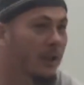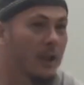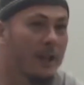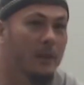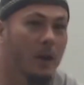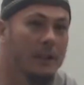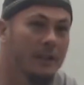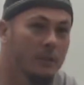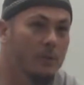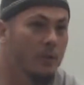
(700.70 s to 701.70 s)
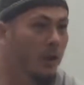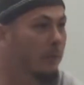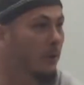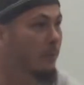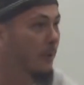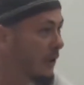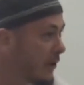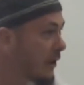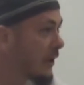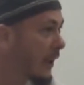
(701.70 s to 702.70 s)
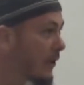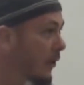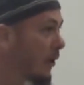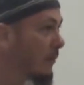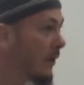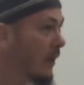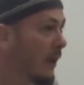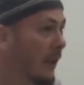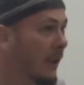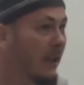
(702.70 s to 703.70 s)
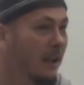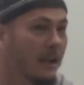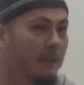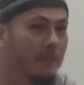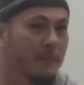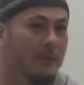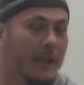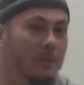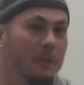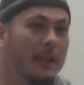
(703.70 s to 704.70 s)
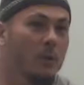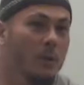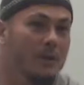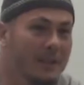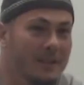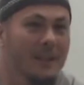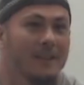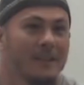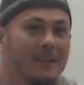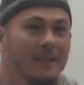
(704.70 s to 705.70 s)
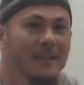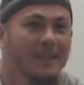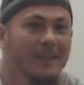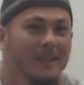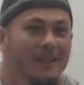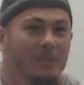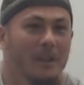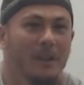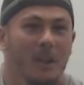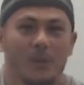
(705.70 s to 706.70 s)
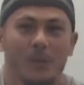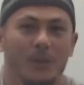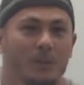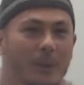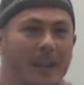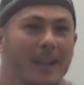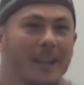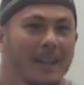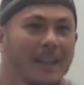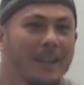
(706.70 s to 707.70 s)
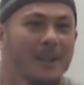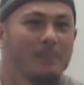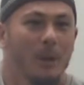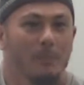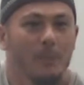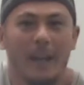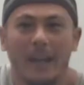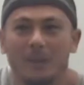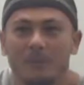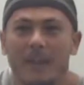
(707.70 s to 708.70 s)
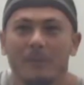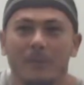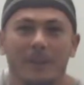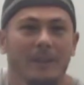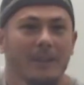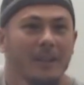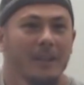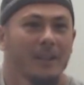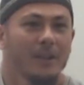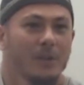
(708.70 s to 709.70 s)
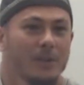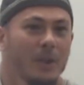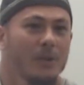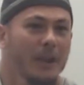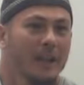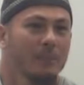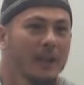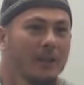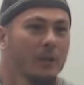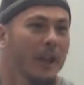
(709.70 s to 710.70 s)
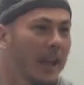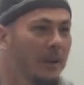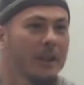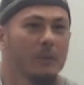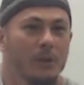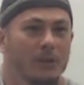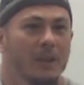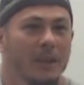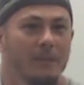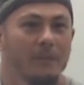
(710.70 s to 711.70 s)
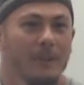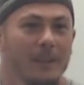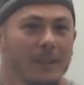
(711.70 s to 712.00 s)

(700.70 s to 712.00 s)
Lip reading: you have an ideal job, a good position in that job, that's what they call success. By the clothes that you wear, the people you hang around with, you associate with, or the area in which you live.